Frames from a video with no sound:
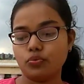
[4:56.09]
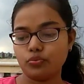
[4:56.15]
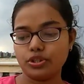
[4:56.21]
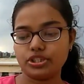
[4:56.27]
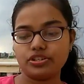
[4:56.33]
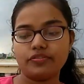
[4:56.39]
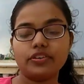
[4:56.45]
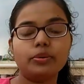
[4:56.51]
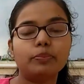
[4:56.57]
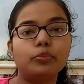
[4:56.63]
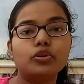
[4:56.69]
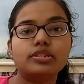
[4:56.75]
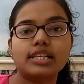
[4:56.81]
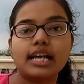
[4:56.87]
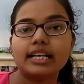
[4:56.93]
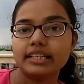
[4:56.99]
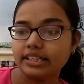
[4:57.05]
whichever
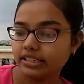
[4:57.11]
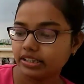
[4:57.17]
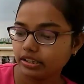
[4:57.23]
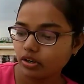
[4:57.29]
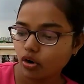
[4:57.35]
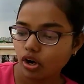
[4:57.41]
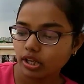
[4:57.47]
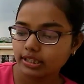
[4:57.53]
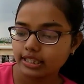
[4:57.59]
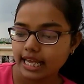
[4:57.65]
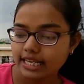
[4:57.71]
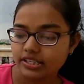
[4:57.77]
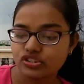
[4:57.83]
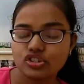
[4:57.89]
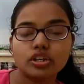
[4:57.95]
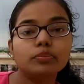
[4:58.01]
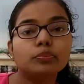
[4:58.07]
books are here, all
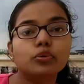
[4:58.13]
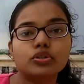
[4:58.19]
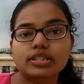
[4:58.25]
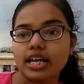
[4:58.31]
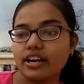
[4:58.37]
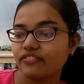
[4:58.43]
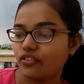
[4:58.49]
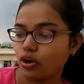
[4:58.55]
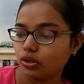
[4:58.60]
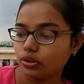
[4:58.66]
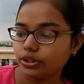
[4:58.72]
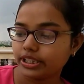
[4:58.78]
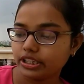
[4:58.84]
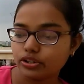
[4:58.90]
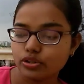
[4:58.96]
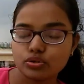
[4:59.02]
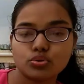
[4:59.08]
SCHUN books are followed
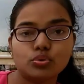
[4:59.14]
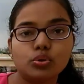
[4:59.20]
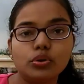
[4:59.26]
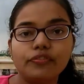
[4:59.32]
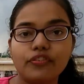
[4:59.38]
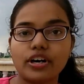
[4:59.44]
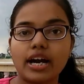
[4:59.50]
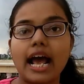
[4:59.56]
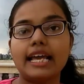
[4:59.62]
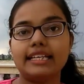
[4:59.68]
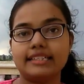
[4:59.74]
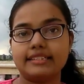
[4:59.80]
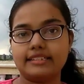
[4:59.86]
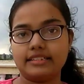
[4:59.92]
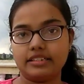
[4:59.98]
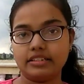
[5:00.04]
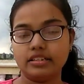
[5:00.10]
in your school for ISC.